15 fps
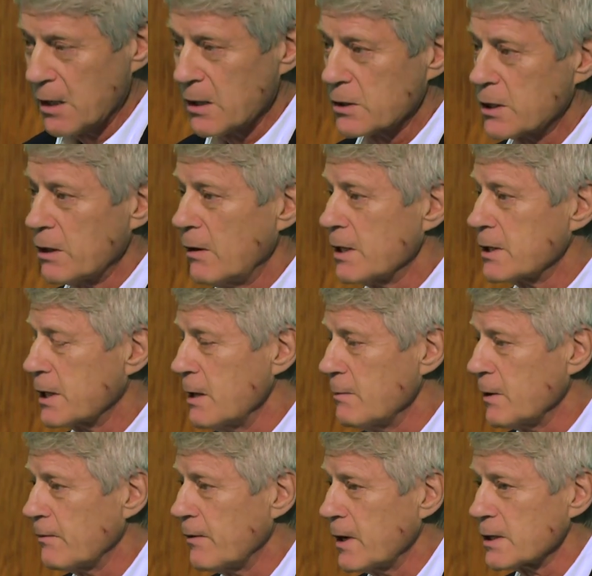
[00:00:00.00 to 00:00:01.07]
So let's keep
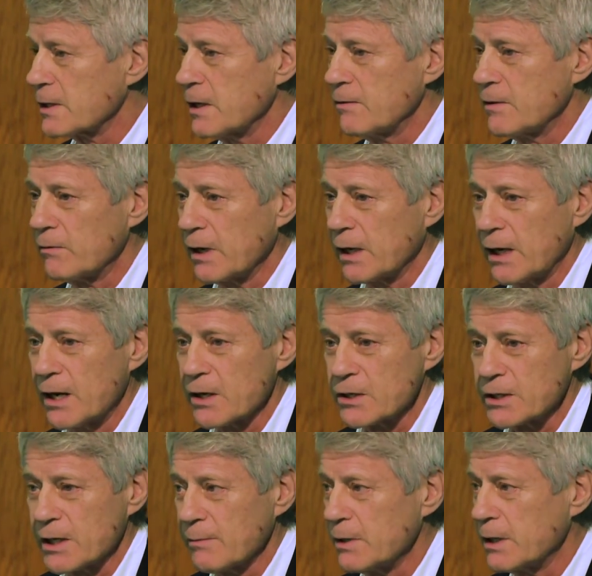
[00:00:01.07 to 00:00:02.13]
the fire safety
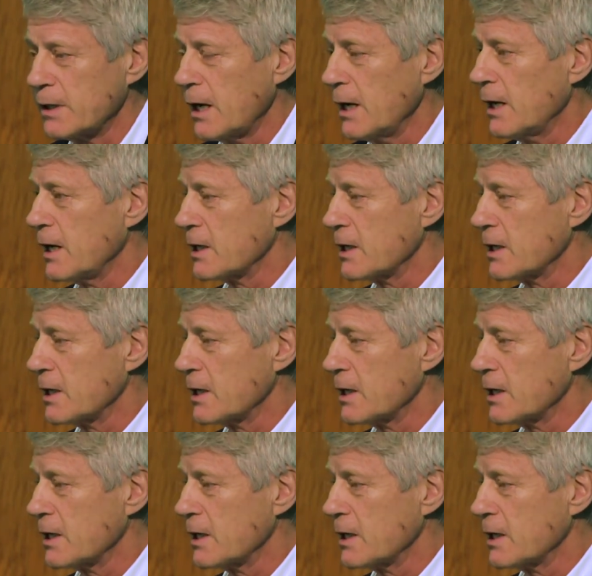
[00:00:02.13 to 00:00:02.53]
regulations up to date.